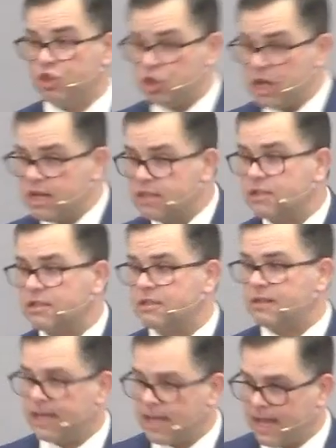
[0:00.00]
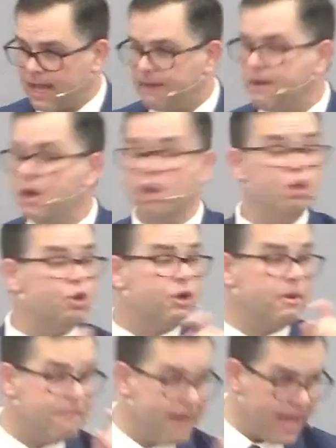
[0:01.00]
Jesus is a king who
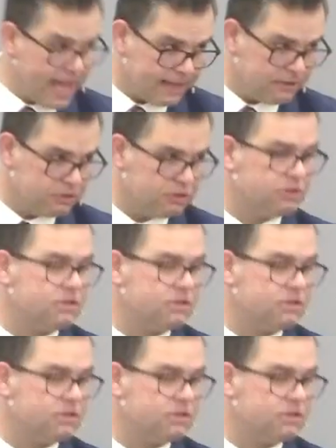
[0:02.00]
commands